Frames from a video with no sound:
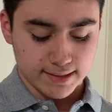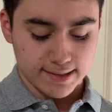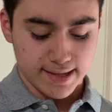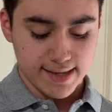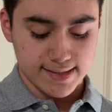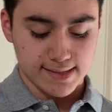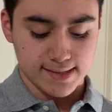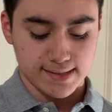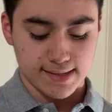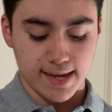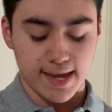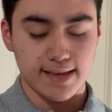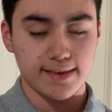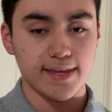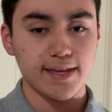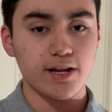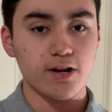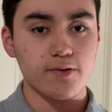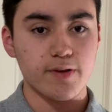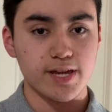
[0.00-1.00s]
classes and
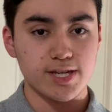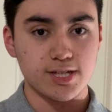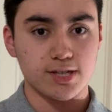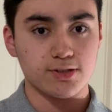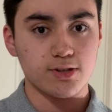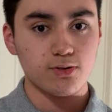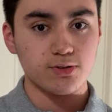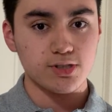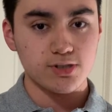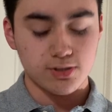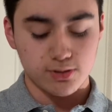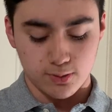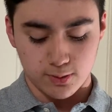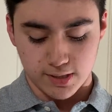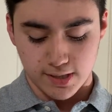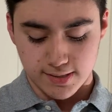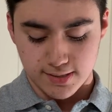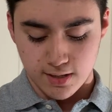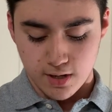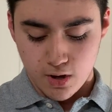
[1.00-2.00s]
encouraging those
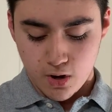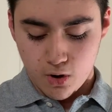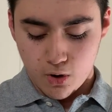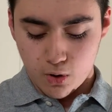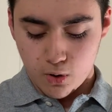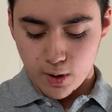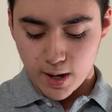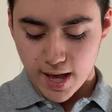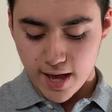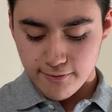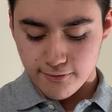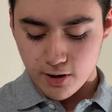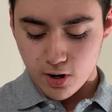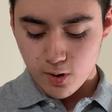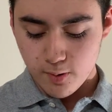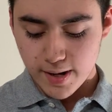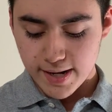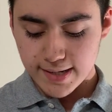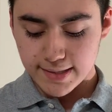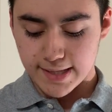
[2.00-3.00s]
students who have
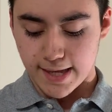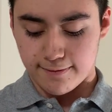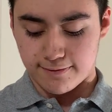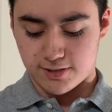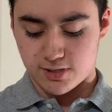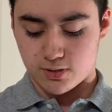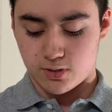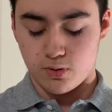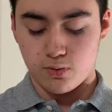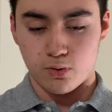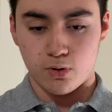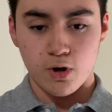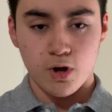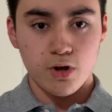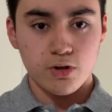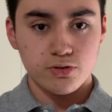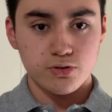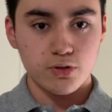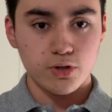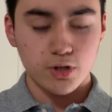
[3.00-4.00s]
already left school
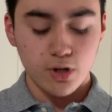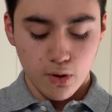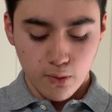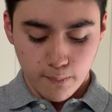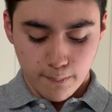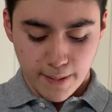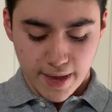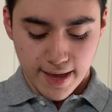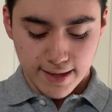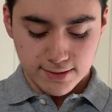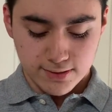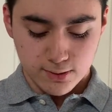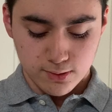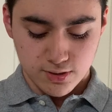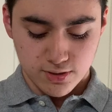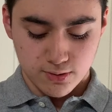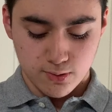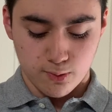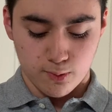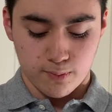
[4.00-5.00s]
to go back to
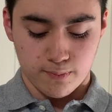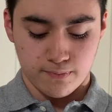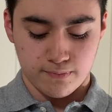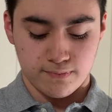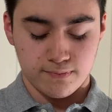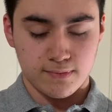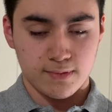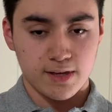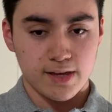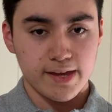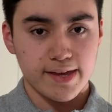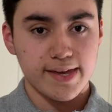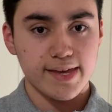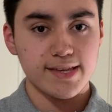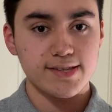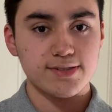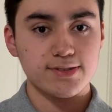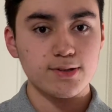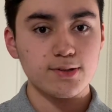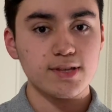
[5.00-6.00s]
school.
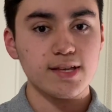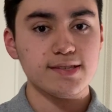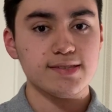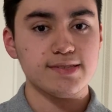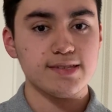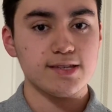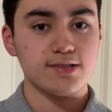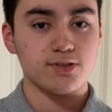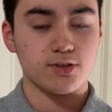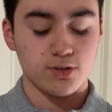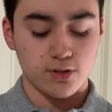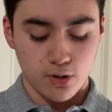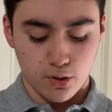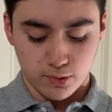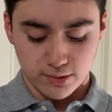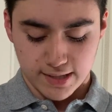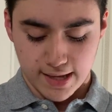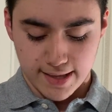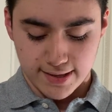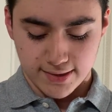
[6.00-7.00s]
Students need to
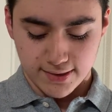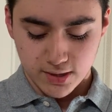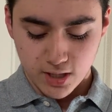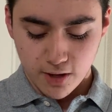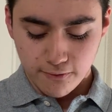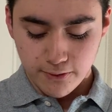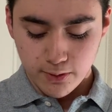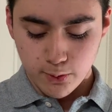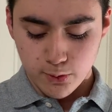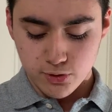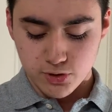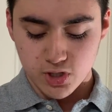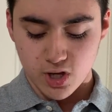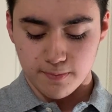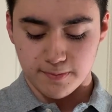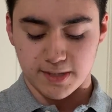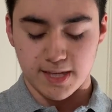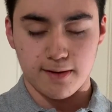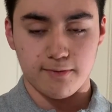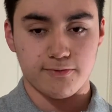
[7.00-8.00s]
know that nothing will
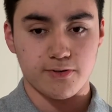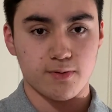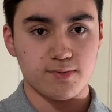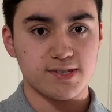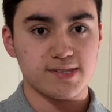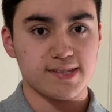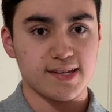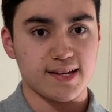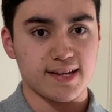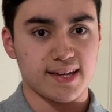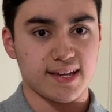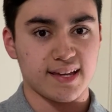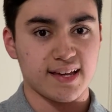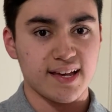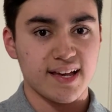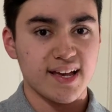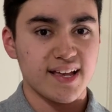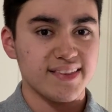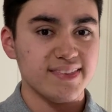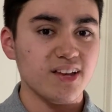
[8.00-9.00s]
stop them from
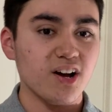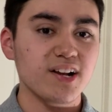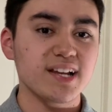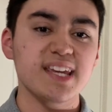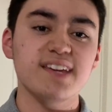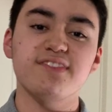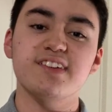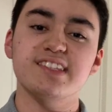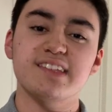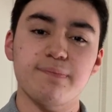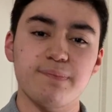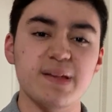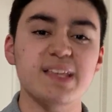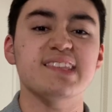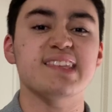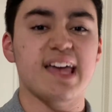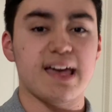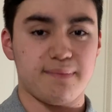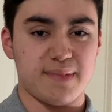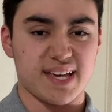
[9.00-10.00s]
studying, not even the
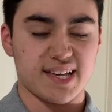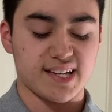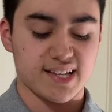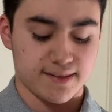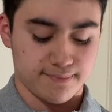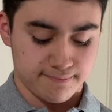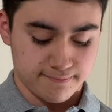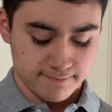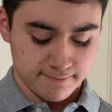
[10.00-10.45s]
pandemic.